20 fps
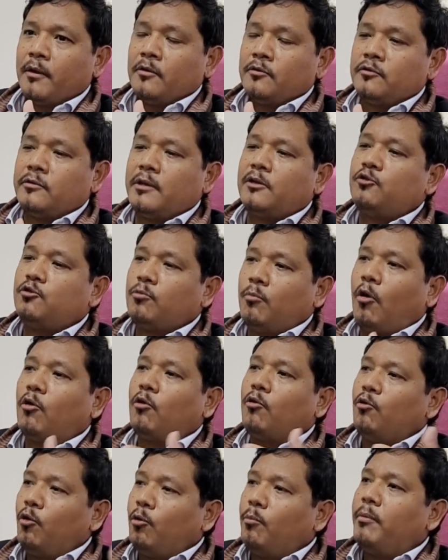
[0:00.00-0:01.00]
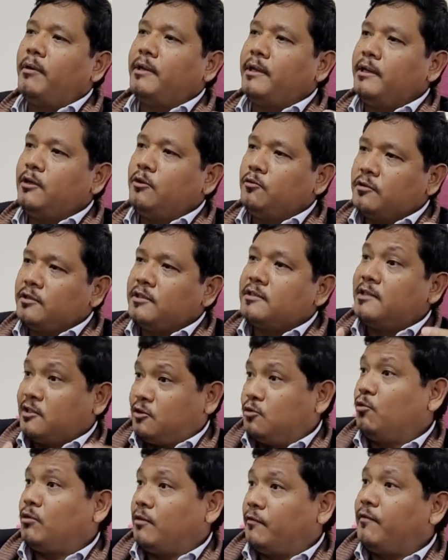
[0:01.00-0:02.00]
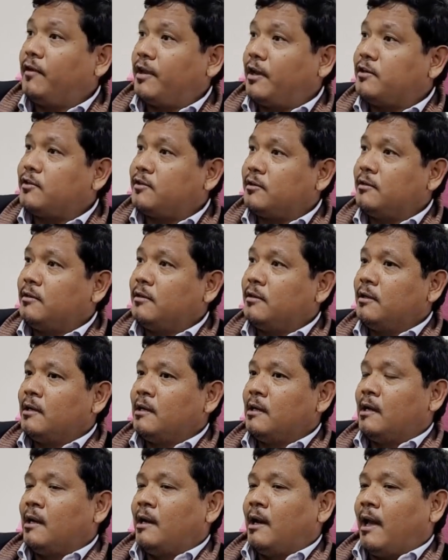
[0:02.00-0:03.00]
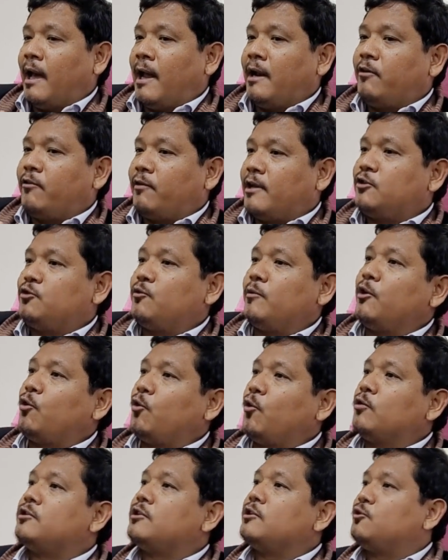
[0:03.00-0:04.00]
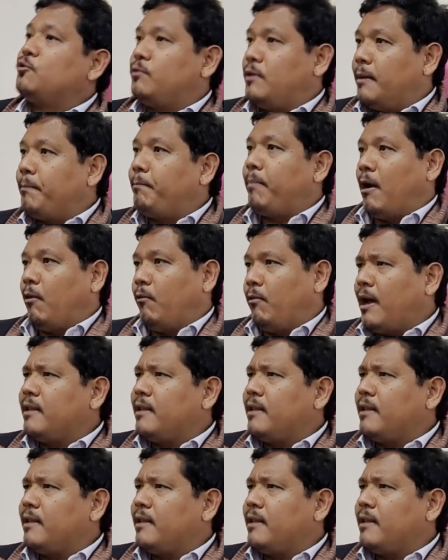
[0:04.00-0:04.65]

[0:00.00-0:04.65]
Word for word: so that tomorrow nobody uses this notification and tries to encroach into their power.